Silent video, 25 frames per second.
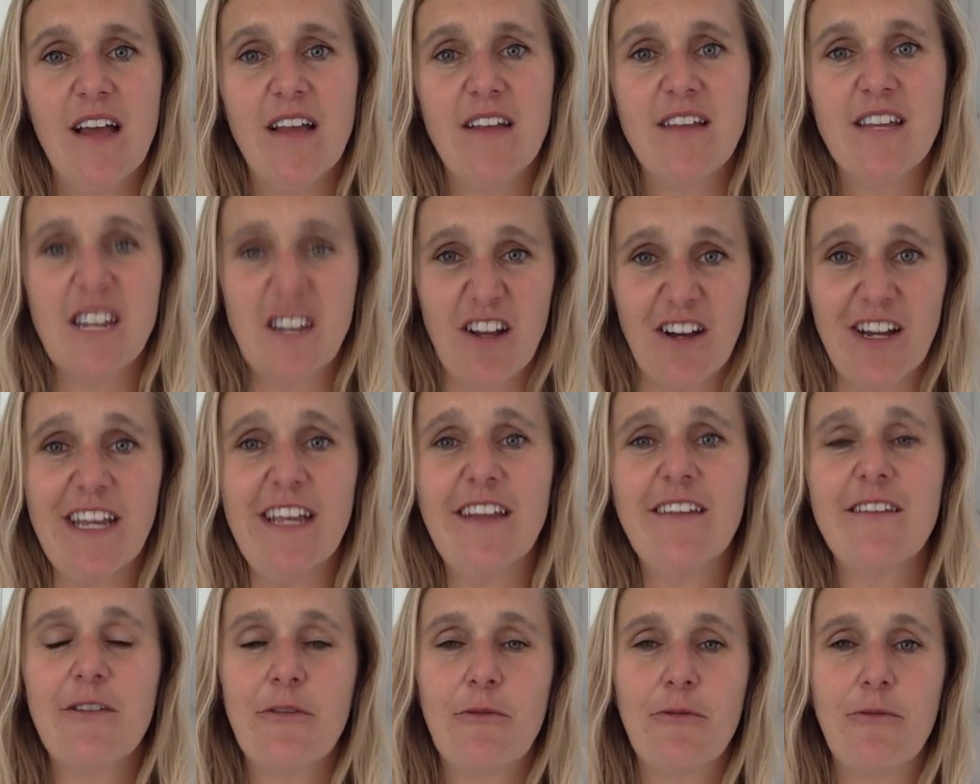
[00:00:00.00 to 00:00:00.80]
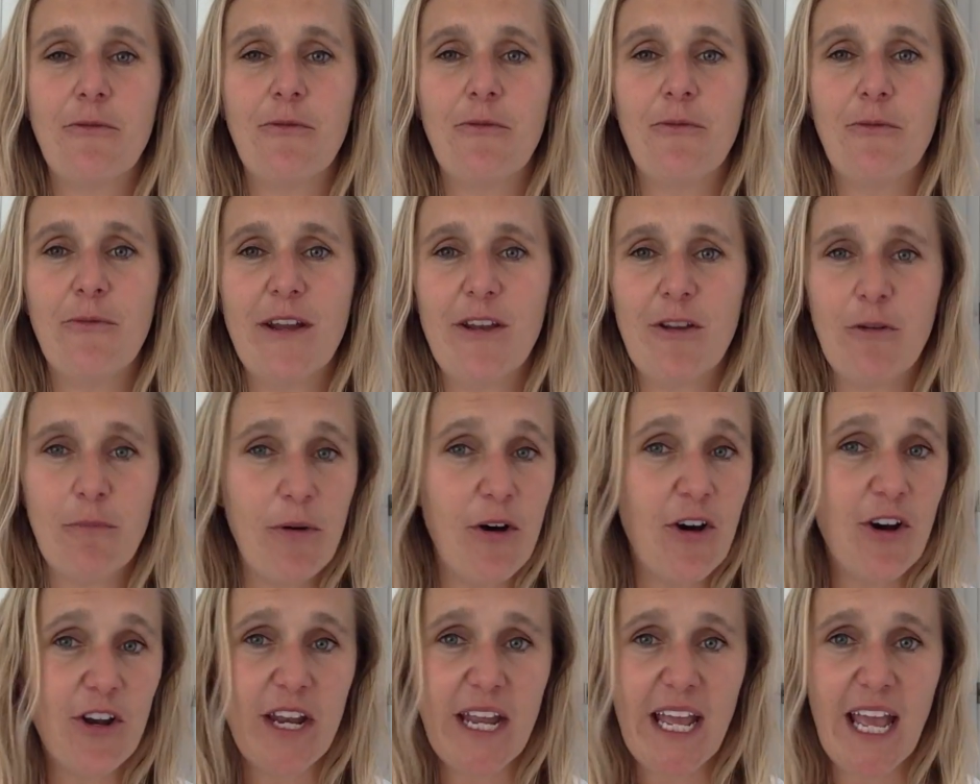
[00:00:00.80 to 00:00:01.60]
Tonight, when your
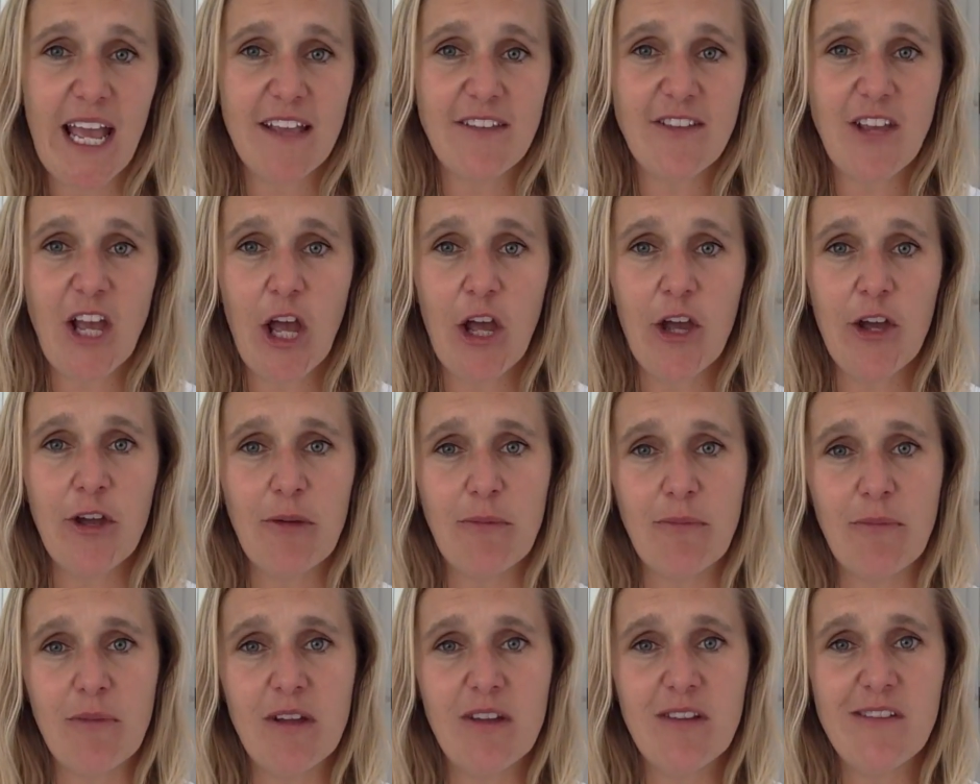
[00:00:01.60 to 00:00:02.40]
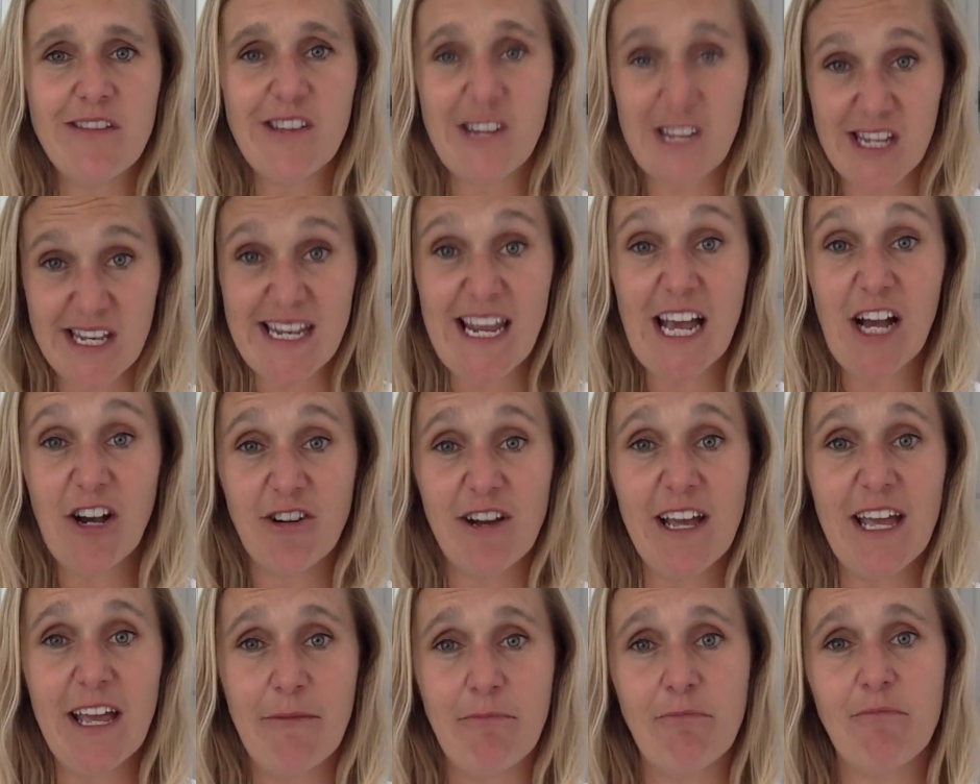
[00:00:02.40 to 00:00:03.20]
partner gets home, just tell
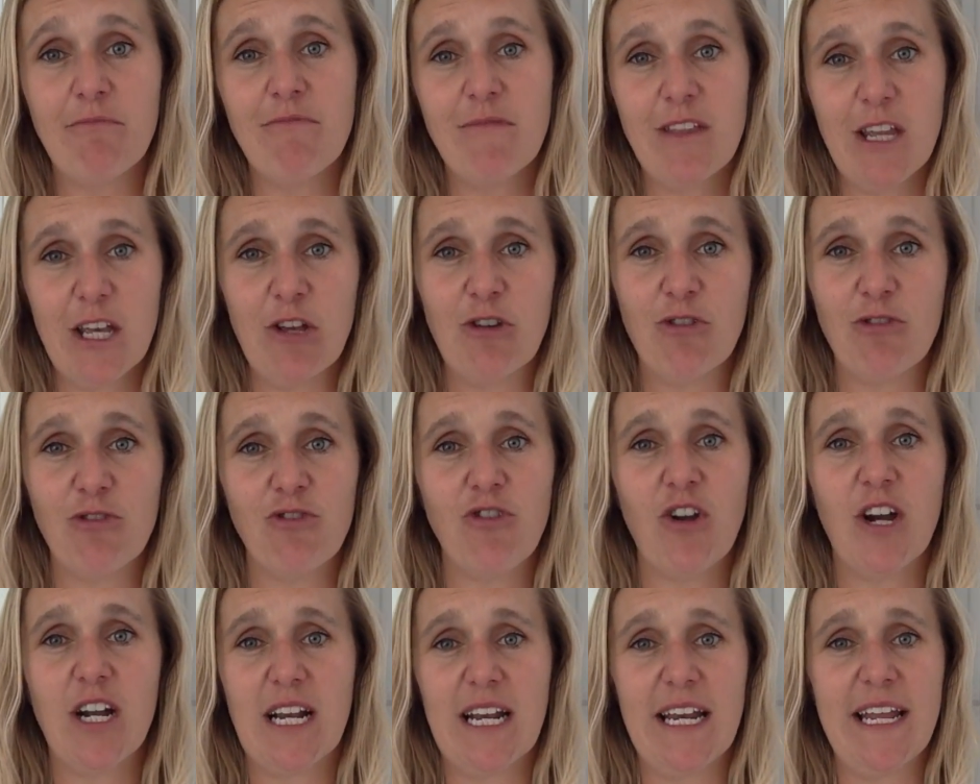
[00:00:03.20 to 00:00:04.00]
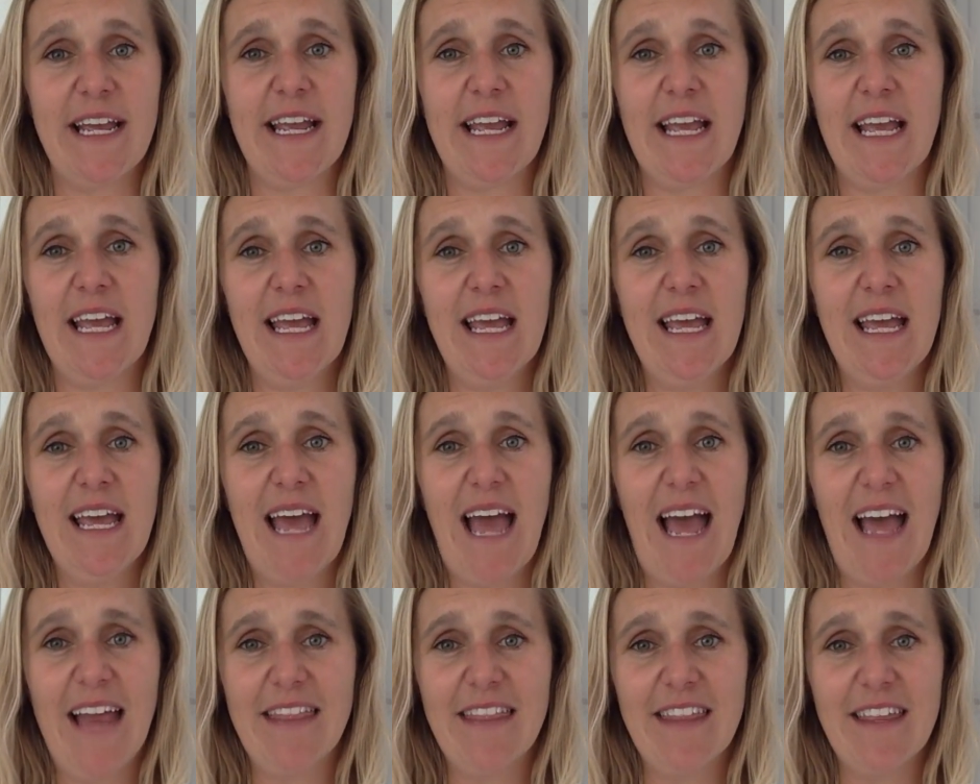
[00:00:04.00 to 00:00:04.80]
him that you're struggling
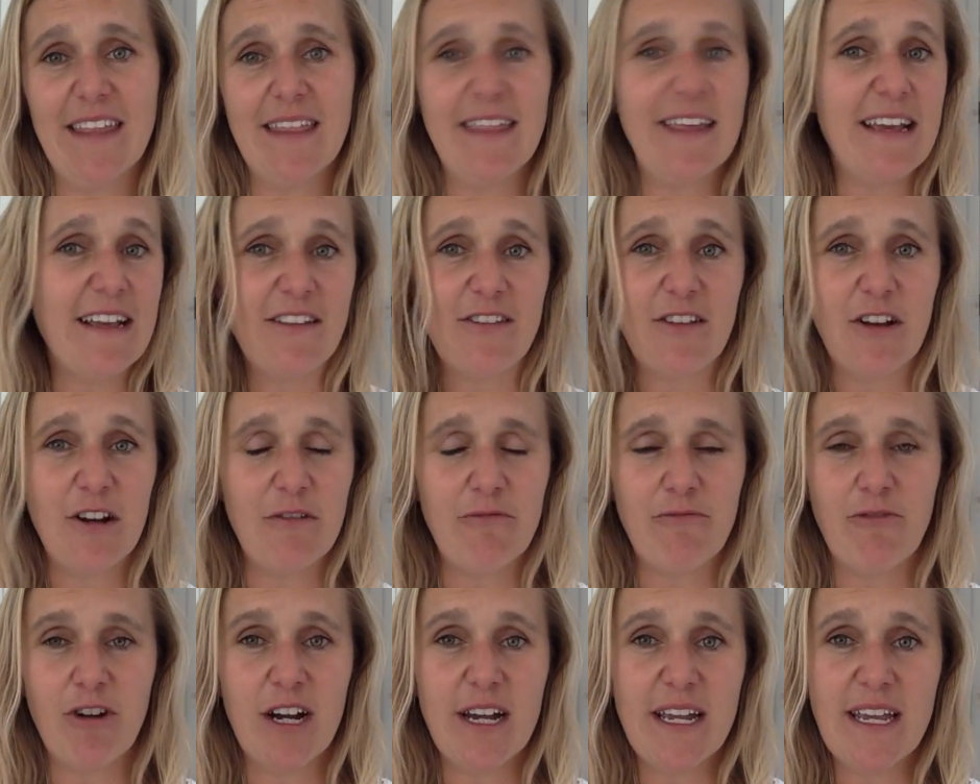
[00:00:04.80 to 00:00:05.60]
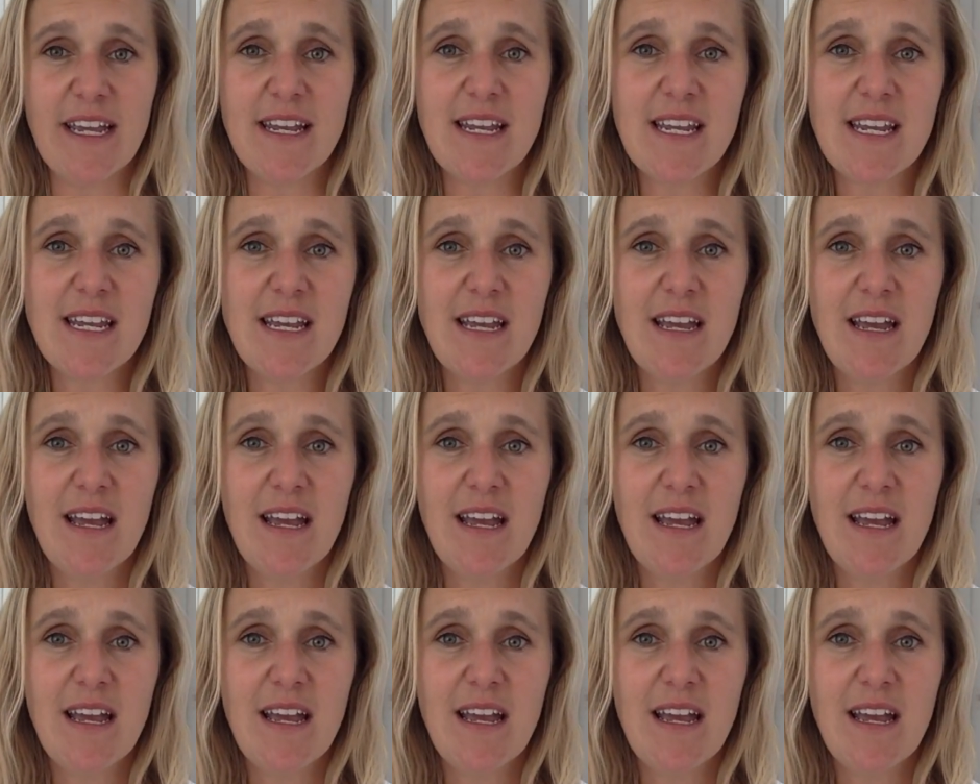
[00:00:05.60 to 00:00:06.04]
and that things aren't right.